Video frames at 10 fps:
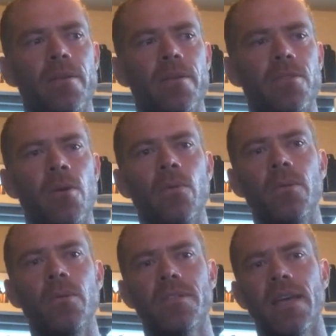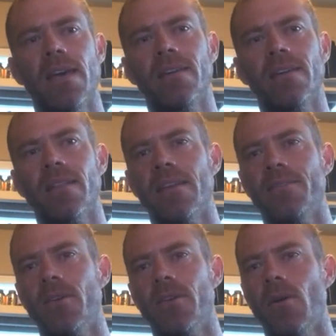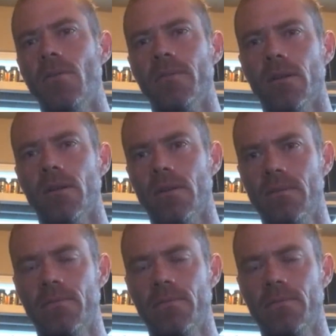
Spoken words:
There's no rule saying that if you're over